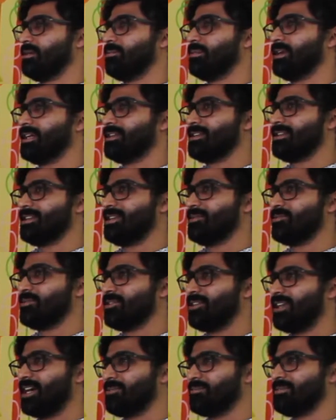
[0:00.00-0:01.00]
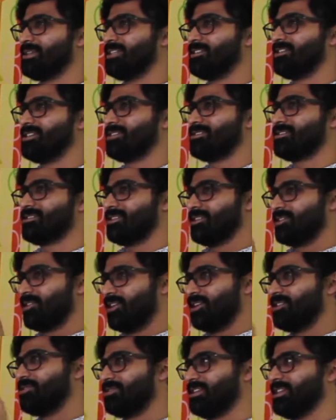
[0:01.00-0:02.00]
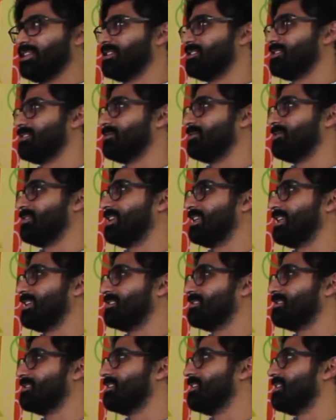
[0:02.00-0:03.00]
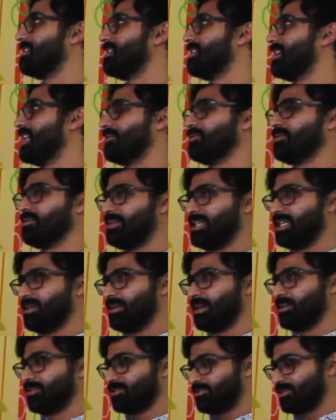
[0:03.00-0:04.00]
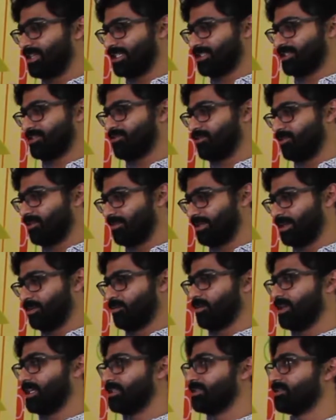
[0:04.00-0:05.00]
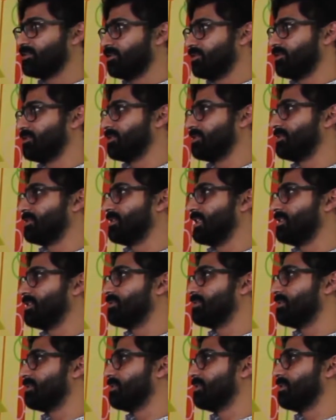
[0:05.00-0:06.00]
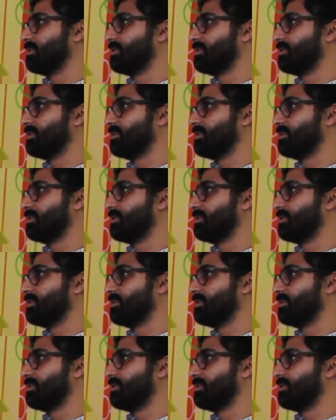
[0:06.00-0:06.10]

but it will not be just a laundry list of things. It will be about transforming one social structure.